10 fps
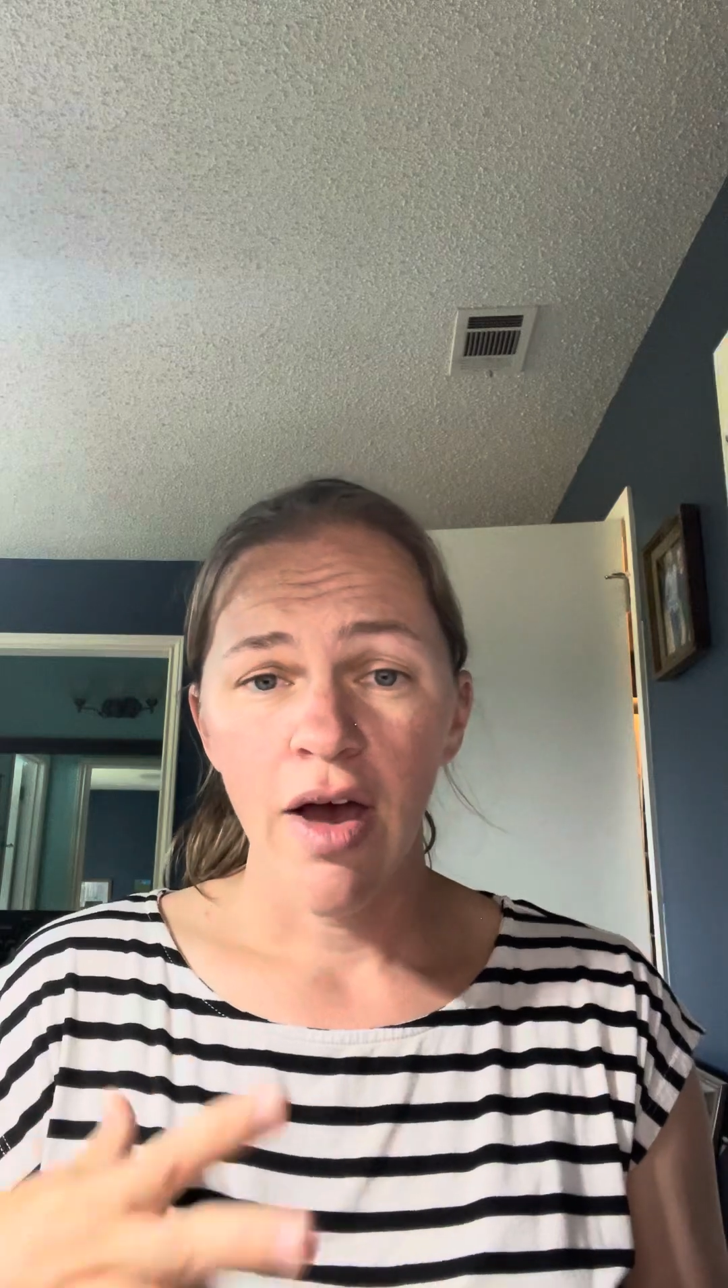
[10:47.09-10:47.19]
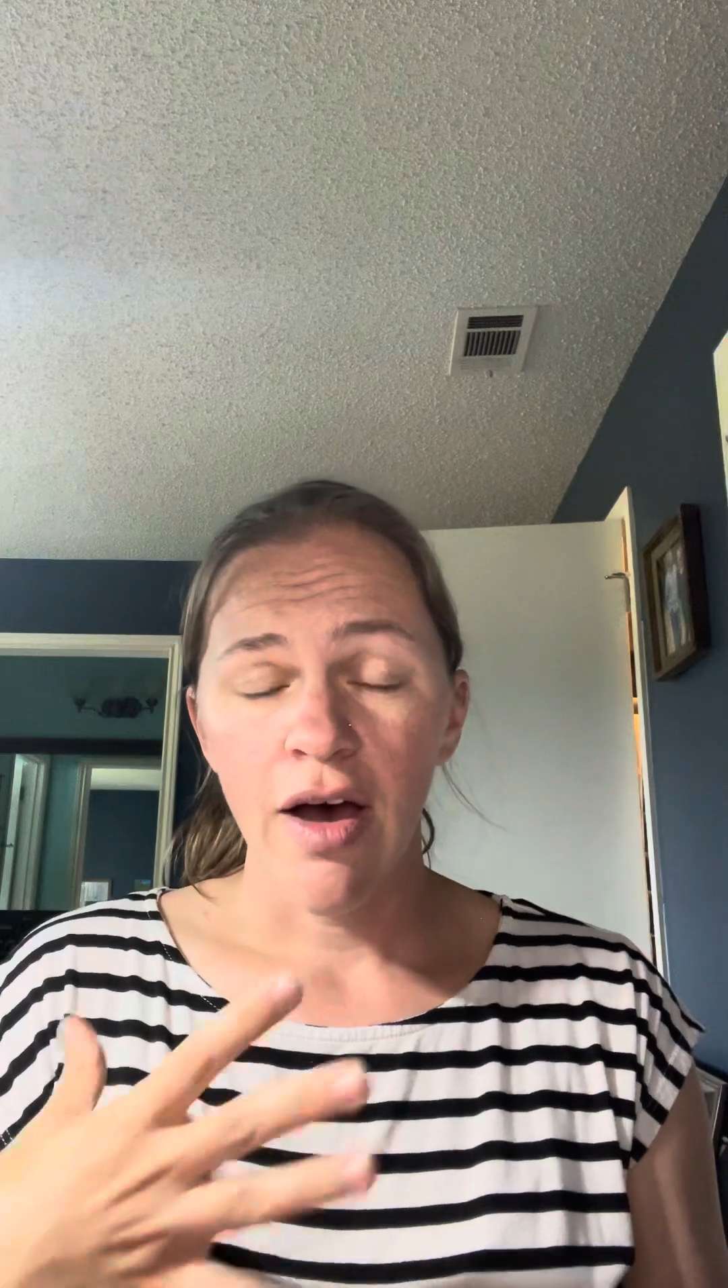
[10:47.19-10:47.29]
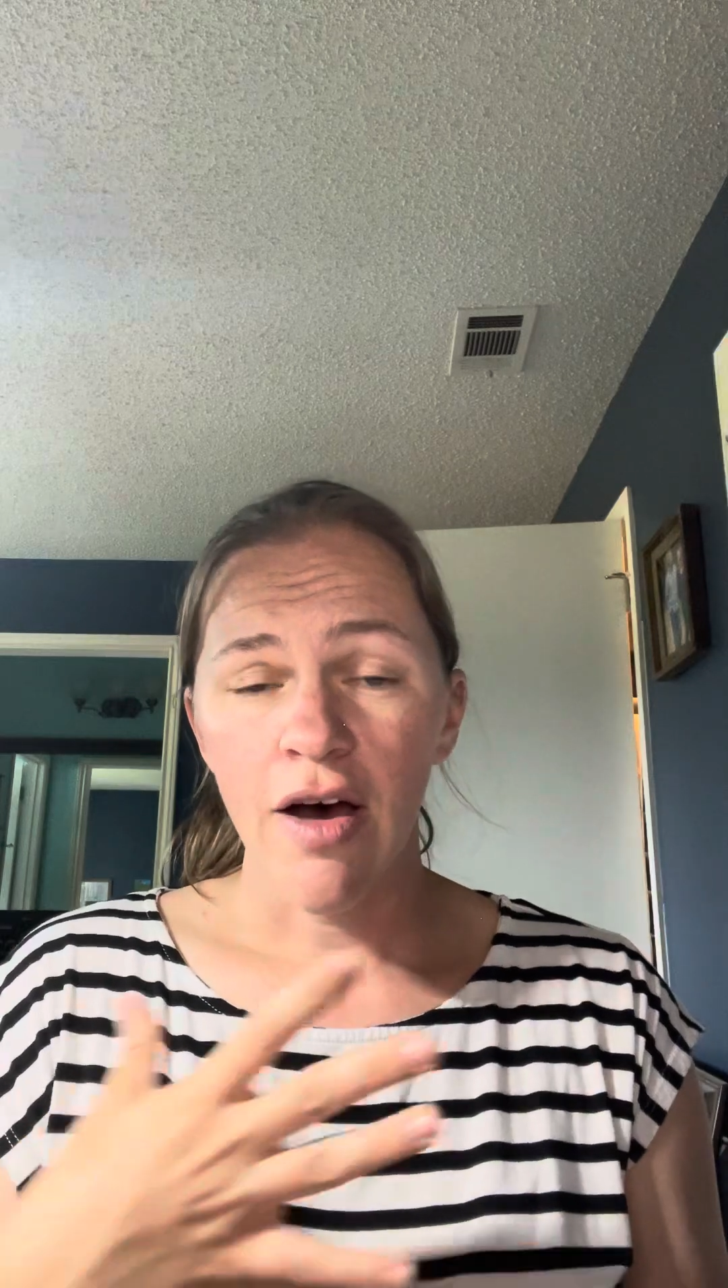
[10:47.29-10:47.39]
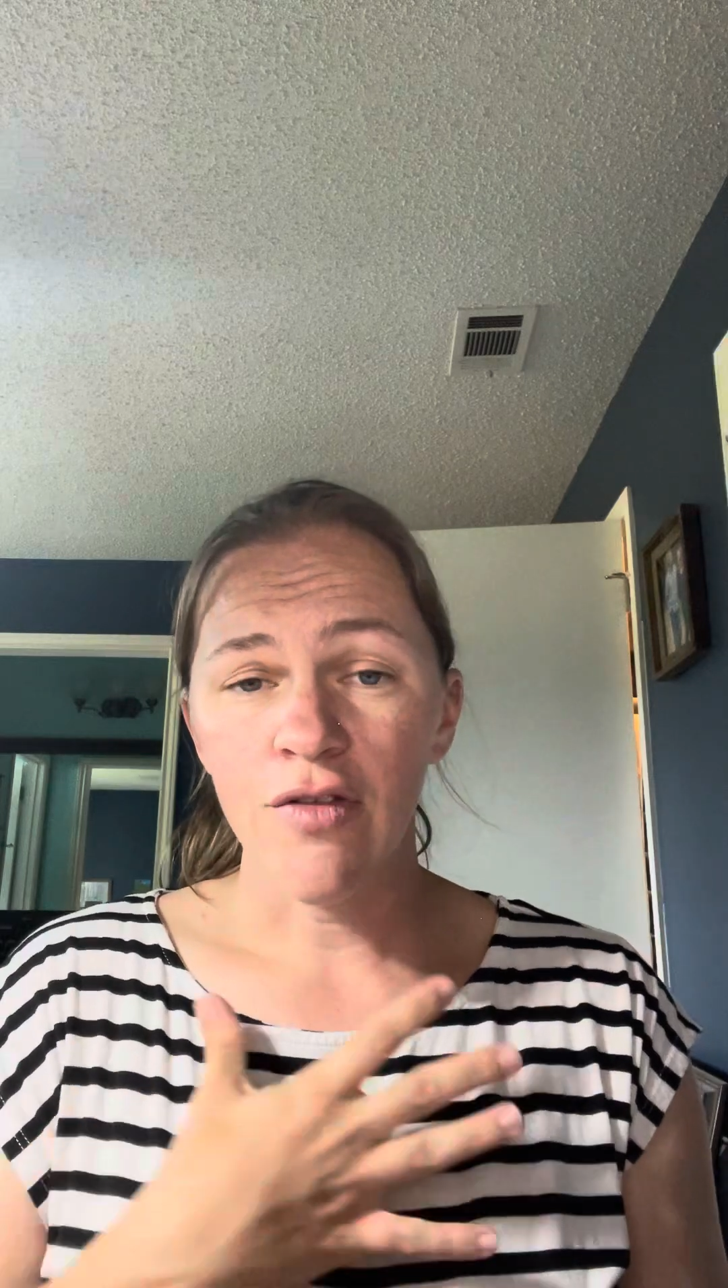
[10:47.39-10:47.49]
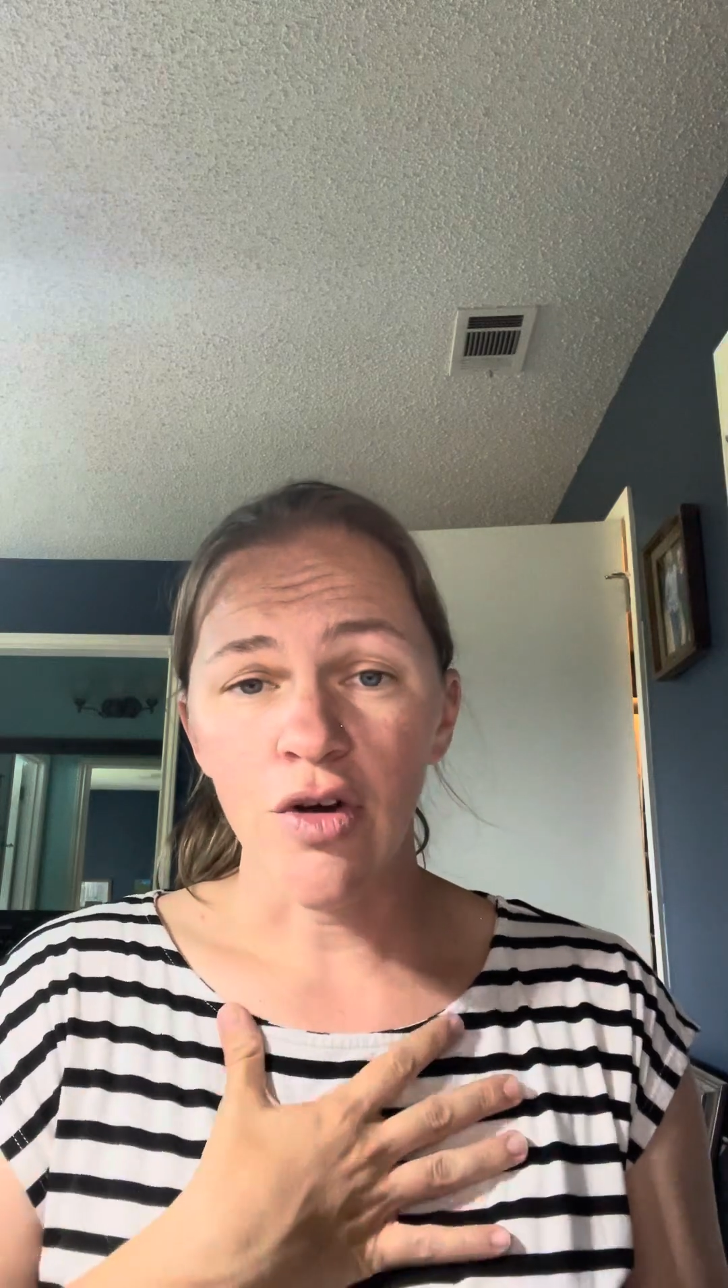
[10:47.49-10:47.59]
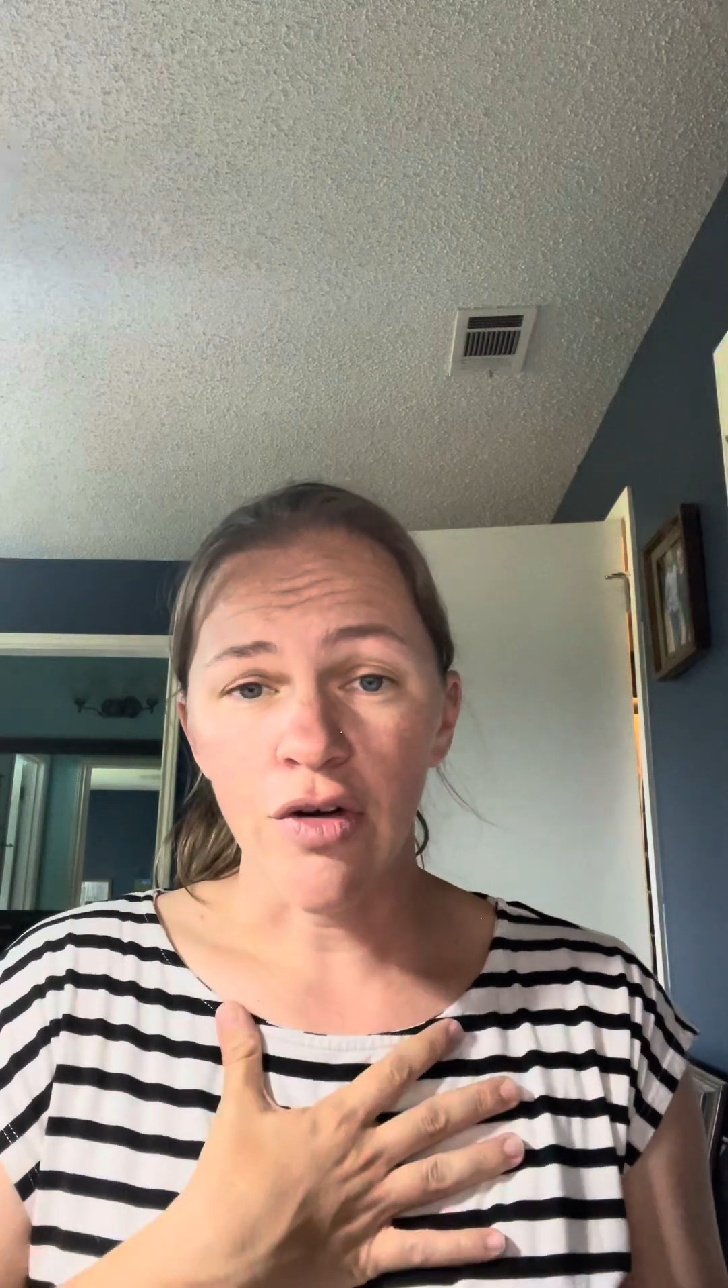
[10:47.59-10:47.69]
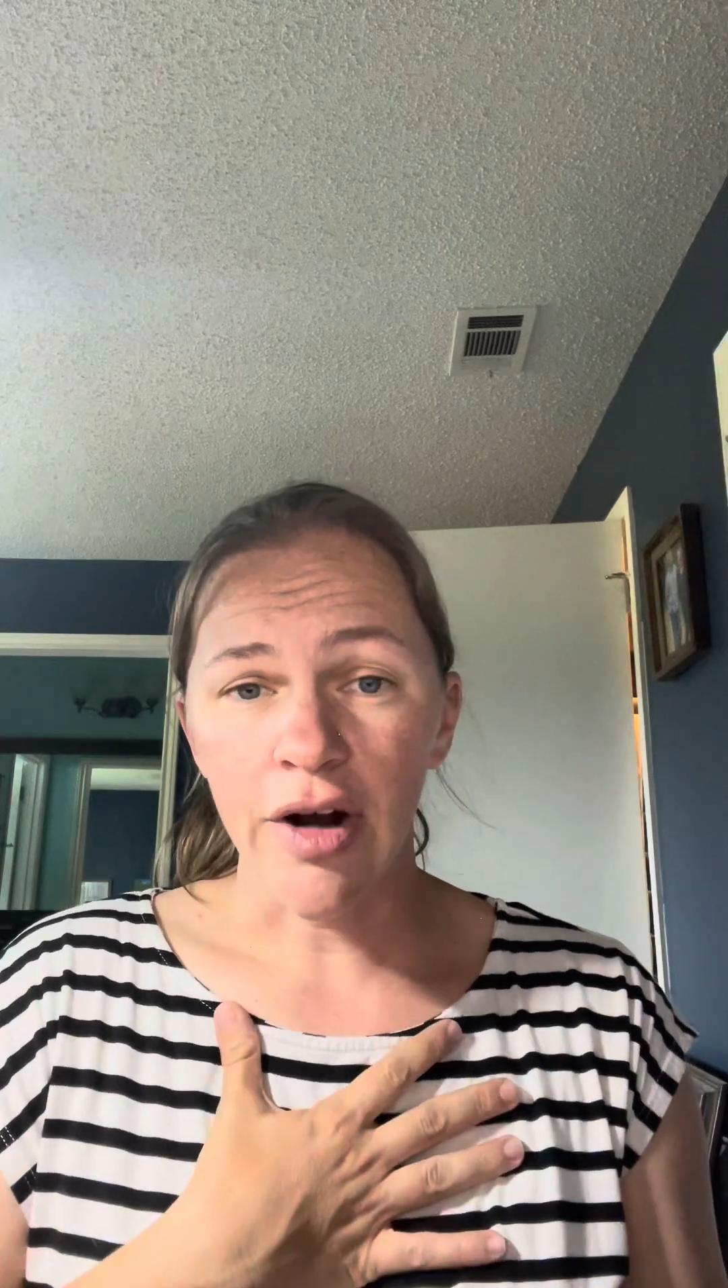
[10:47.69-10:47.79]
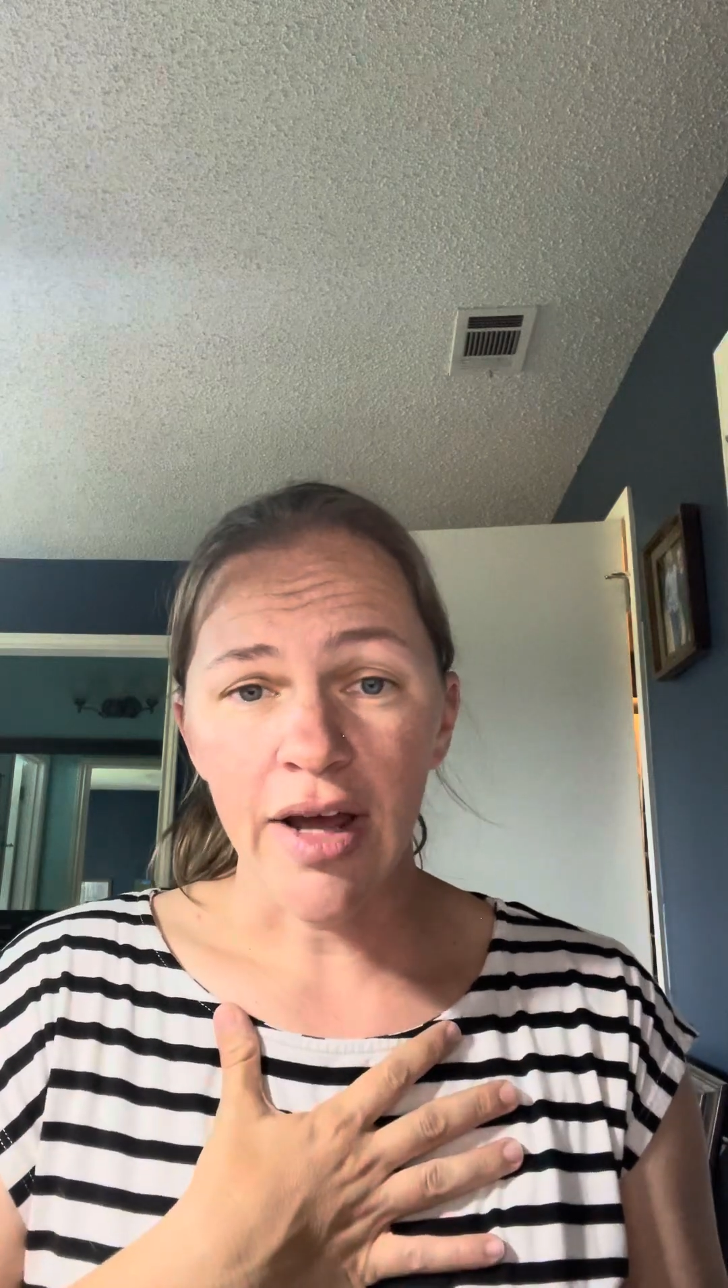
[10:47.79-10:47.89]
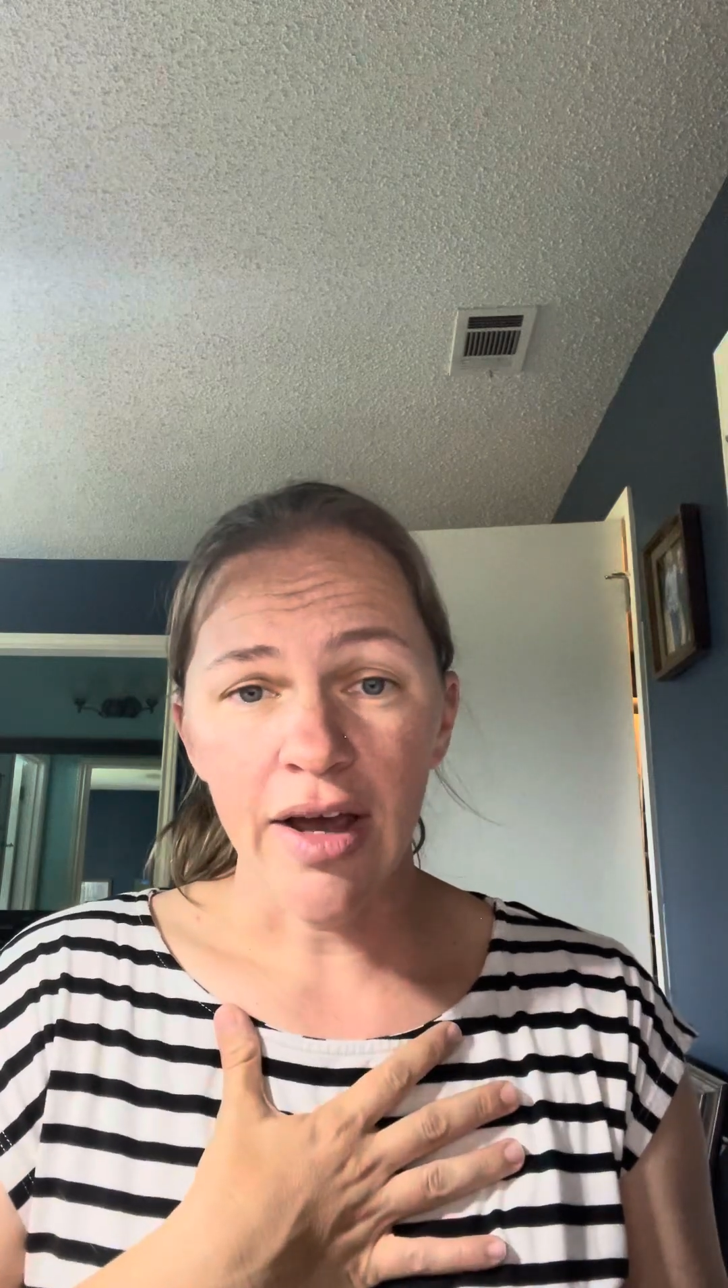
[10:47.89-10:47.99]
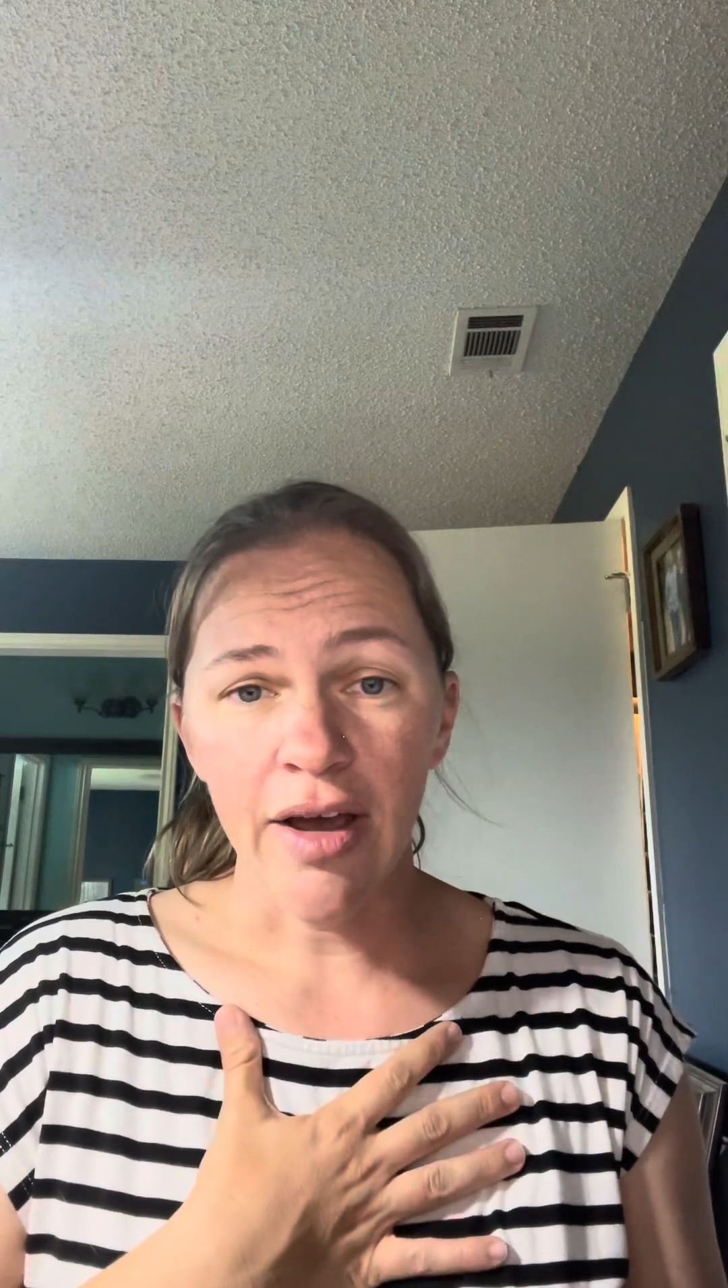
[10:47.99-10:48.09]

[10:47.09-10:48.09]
of good cardiac